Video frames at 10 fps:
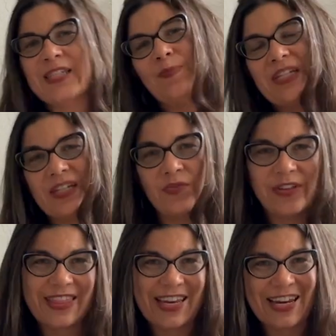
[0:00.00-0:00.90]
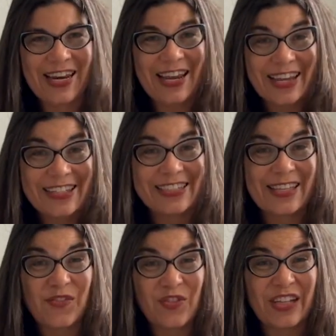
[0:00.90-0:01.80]
to be different than it is
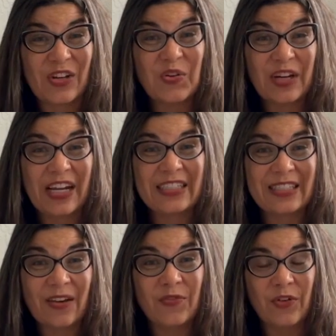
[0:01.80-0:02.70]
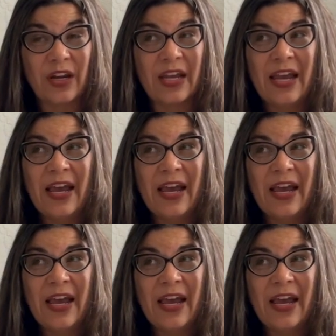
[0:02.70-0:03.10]
that really creates suffering,